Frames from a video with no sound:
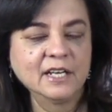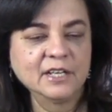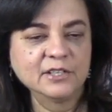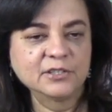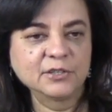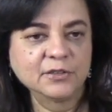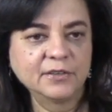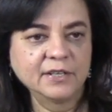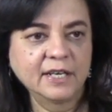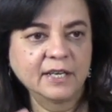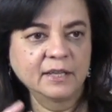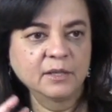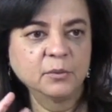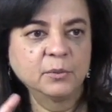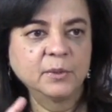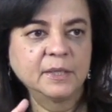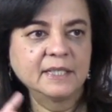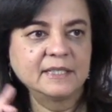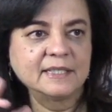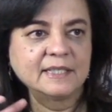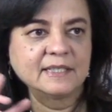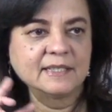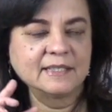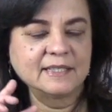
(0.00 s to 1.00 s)
So, in other
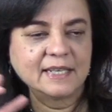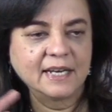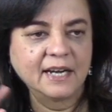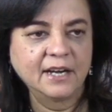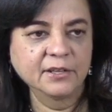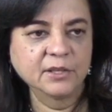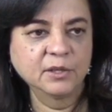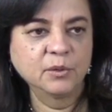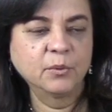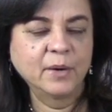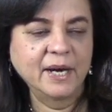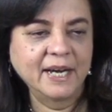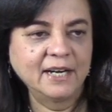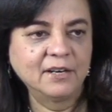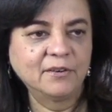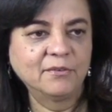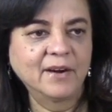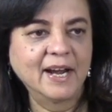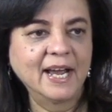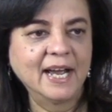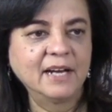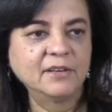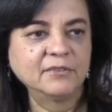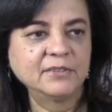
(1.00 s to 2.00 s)
words, it's the other way
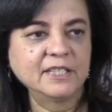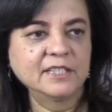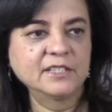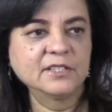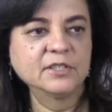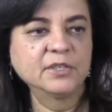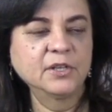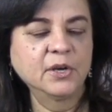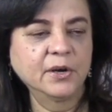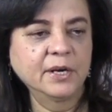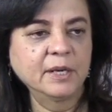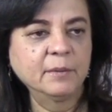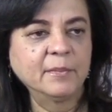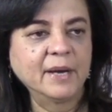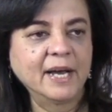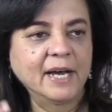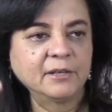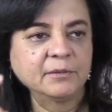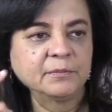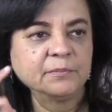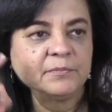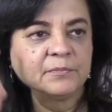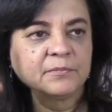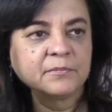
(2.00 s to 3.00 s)
around. It's not
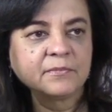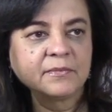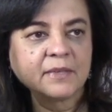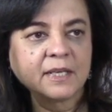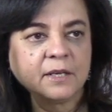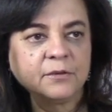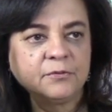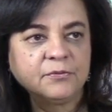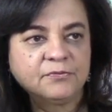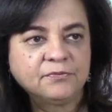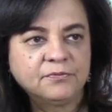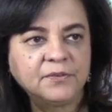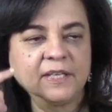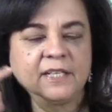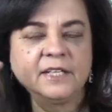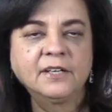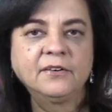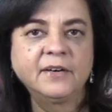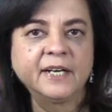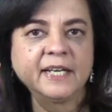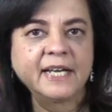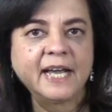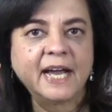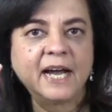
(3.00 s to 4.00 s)
about
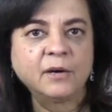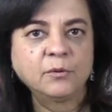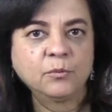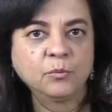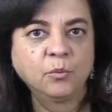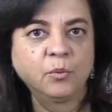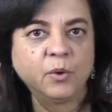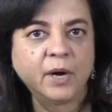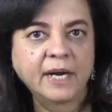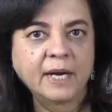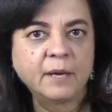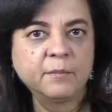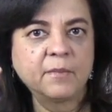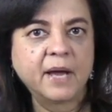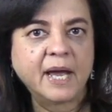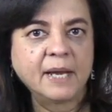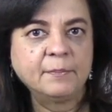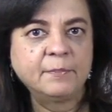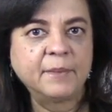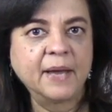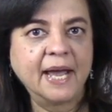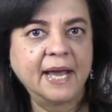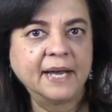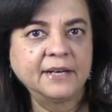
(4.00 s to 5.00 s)
figuring out what are
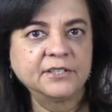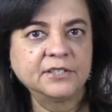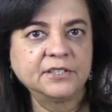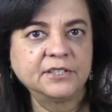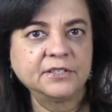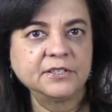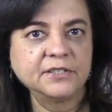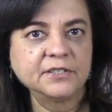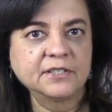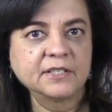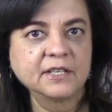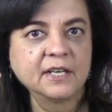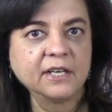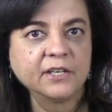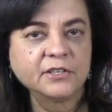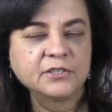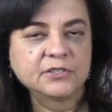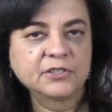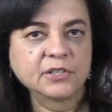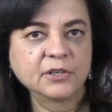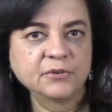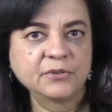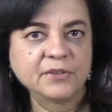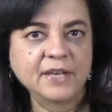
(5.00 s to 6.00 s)
my patterns
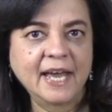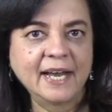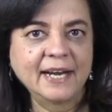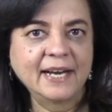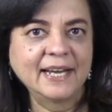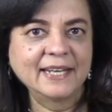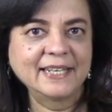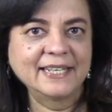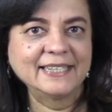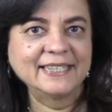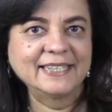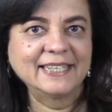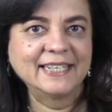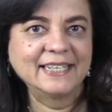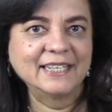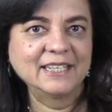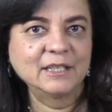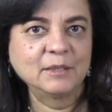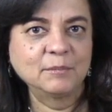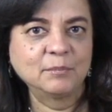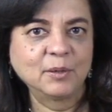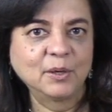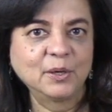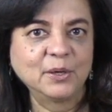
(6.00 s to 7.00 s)
so that I can
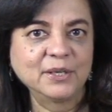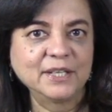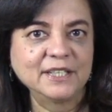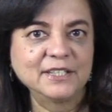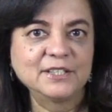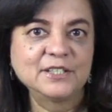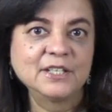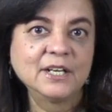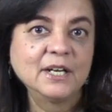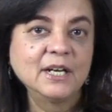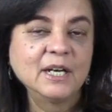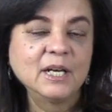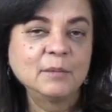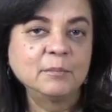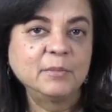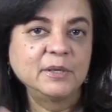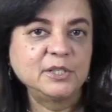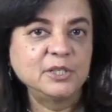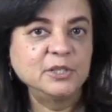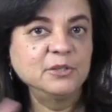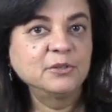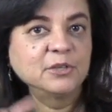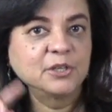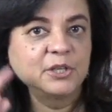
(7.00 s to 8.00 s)
clear the blockage,
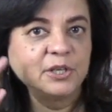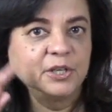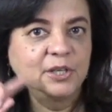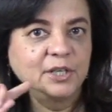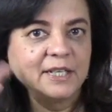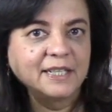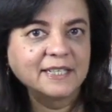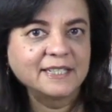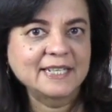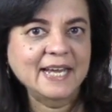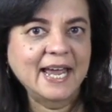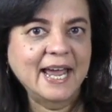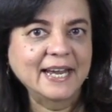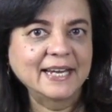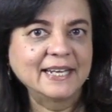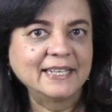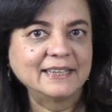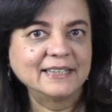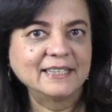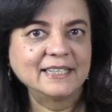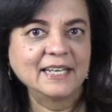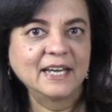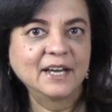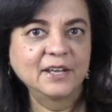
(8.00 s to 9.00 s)
but you could attack
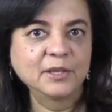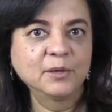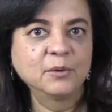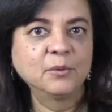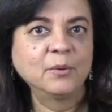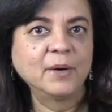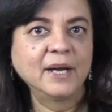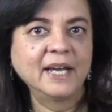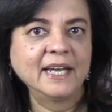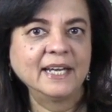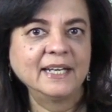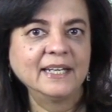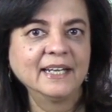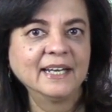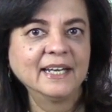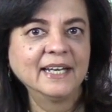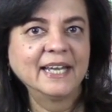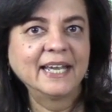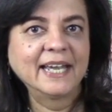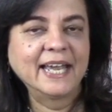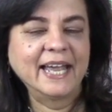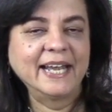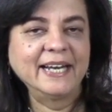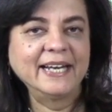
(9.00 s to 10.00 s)
it the other way
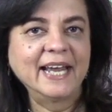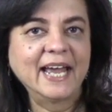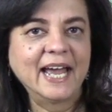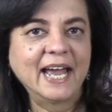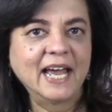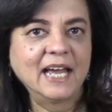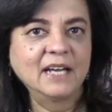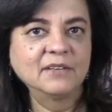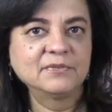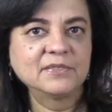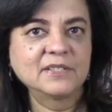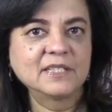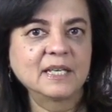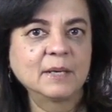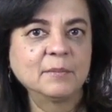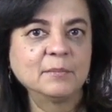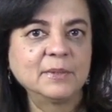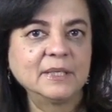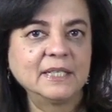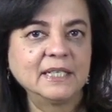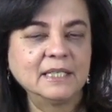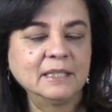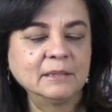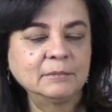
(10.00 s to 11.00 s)
and have
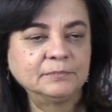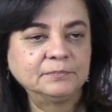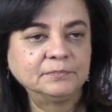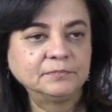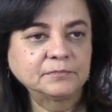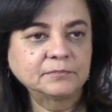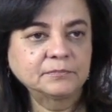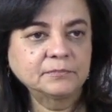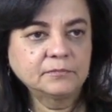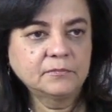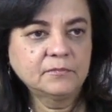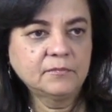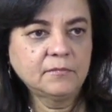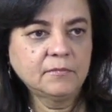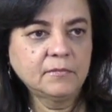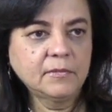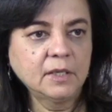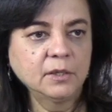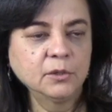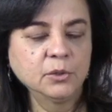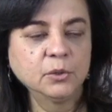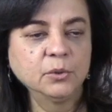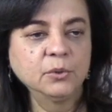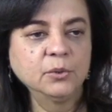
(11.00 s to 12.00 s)
somebody
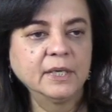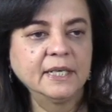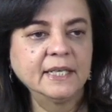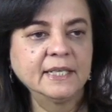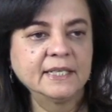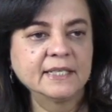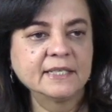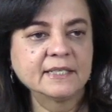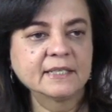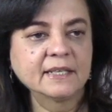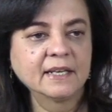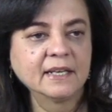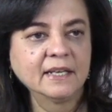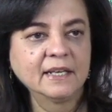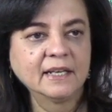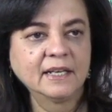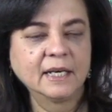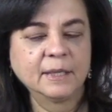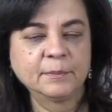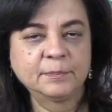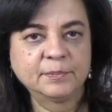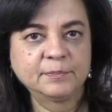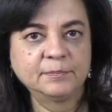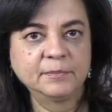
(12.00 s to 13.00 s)
who is
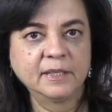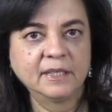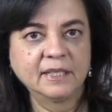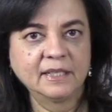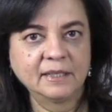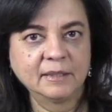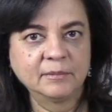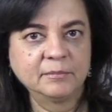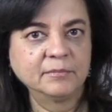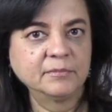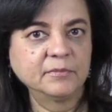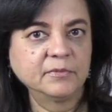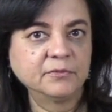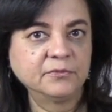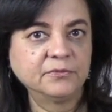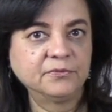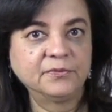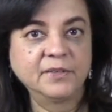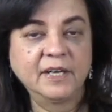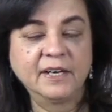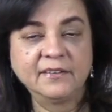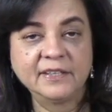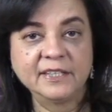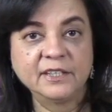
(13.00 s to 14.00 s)
a, uh, um,
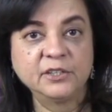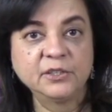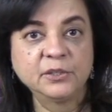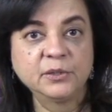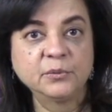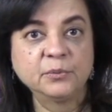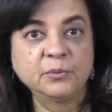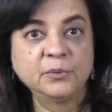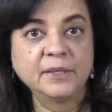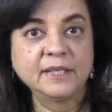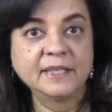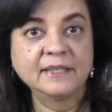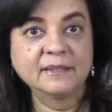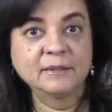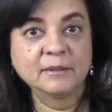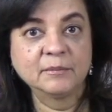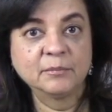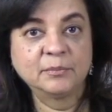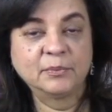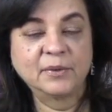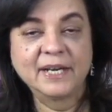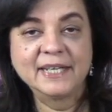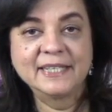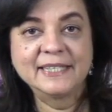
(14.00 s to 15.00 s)
very good with
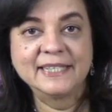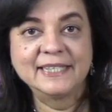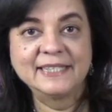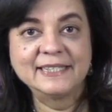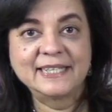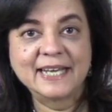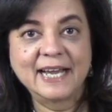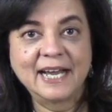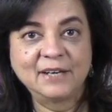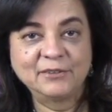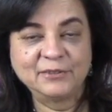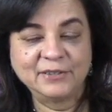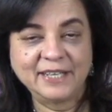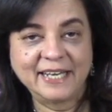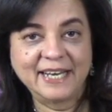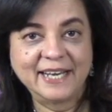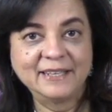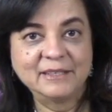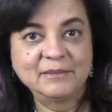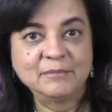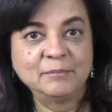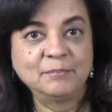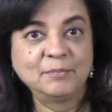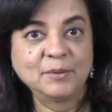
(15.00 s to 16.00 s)
breaking down
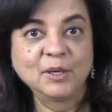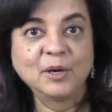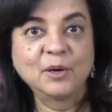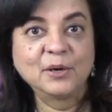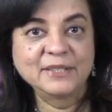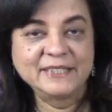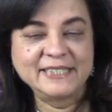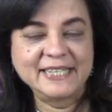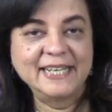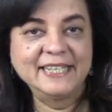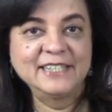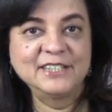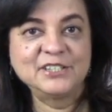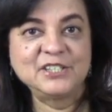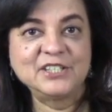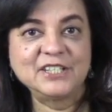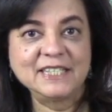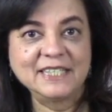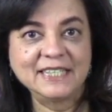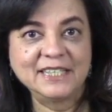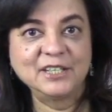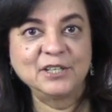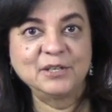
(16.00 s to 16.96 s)
blocked energy